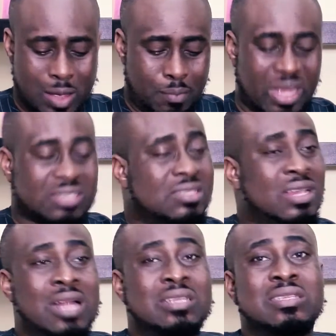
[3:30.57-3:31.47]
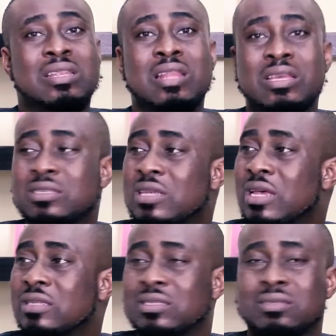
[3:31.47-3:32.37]
Martial is the
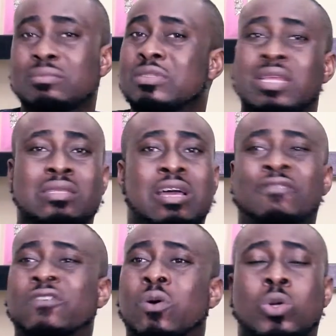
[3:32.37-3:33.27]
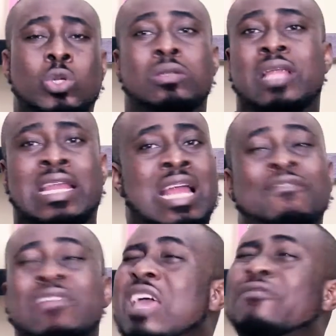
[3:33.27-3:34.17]
laziest center forward or 9
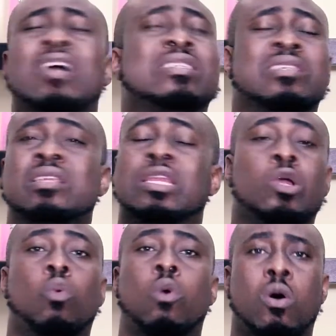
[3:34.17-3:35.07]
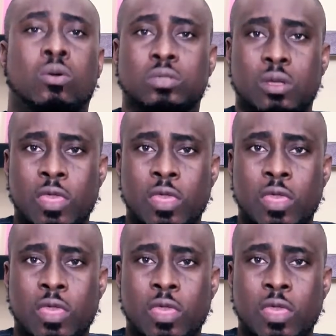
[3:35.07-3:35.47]
I've ever seen in the world.